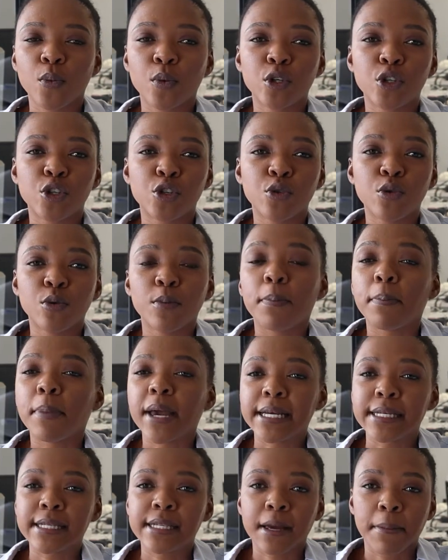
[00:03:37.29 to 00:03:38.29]
would do
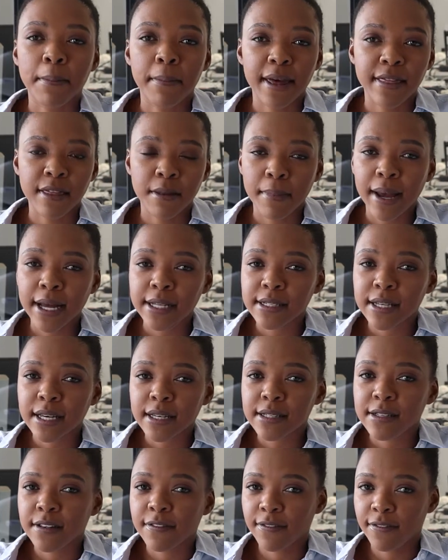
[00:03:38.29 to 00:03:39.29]
basic
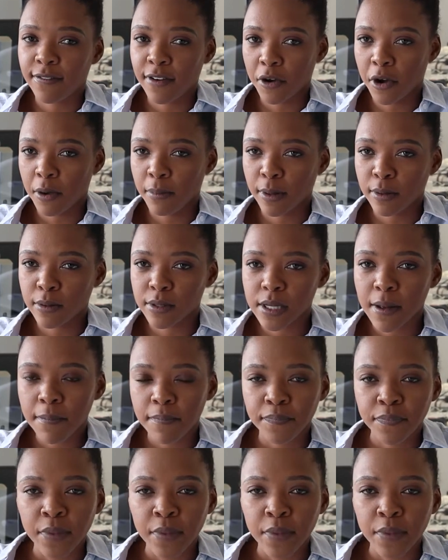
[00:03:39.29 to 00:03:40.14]
mathematics variables.